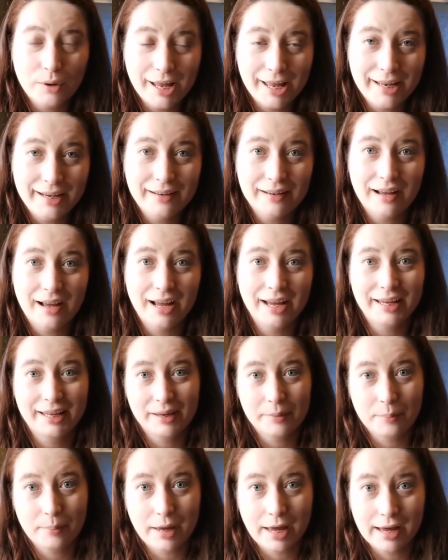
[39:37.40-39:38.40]
when I
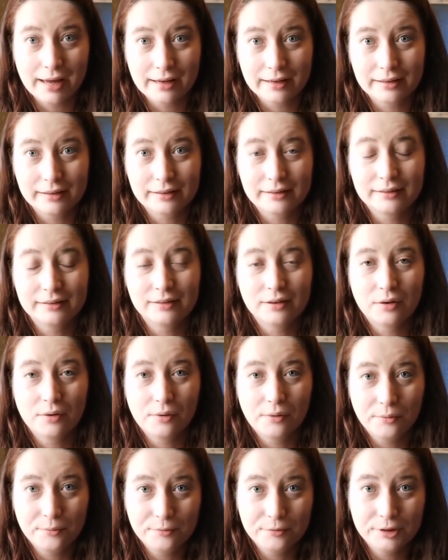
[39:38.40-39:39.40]
get back,
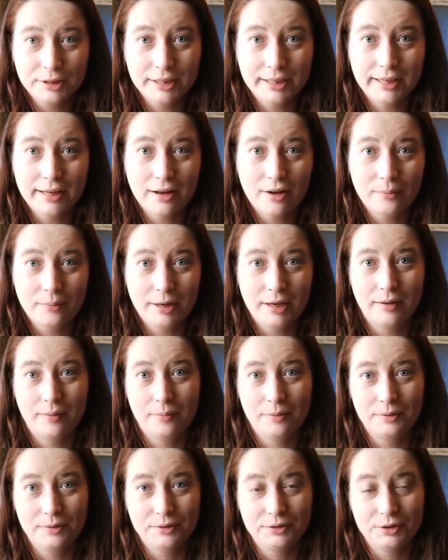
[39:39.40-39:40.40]
hopefully I'll be
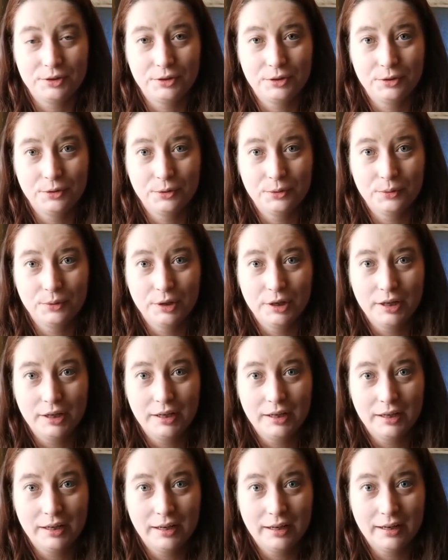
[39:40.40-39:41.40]
able to
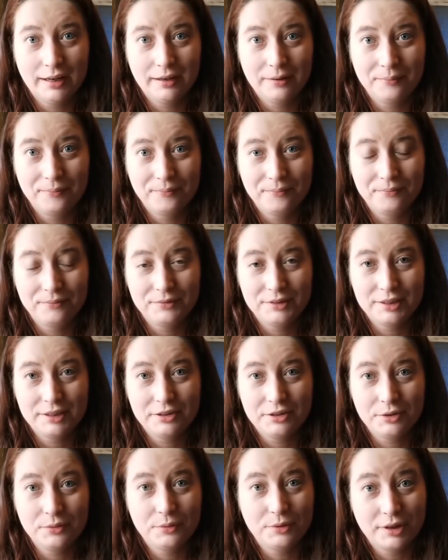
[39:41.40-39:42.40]

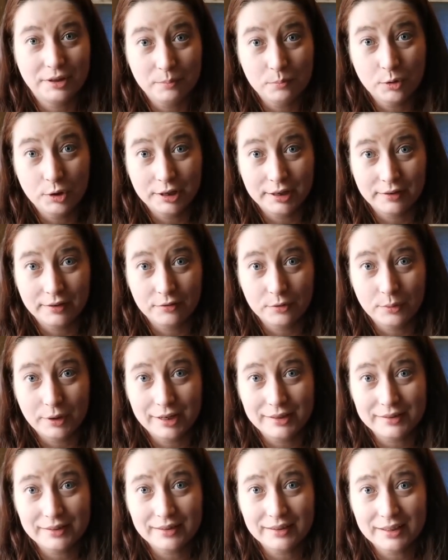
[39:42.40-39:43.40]
do more
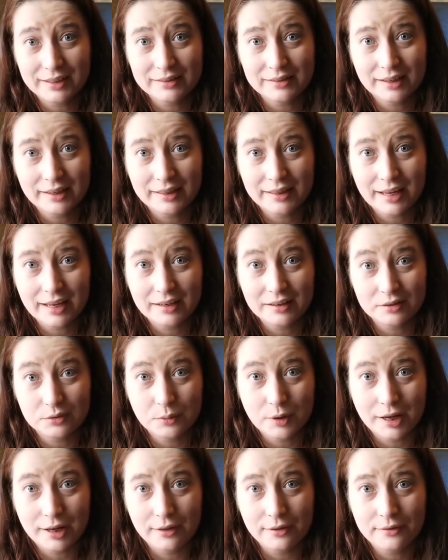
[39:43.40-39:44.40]
giveaways and things like that
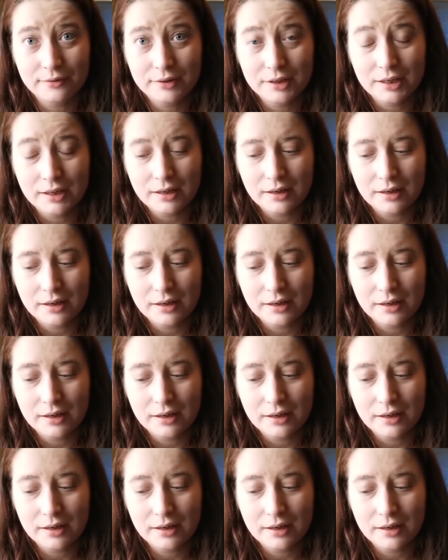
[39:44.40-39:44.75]
as well.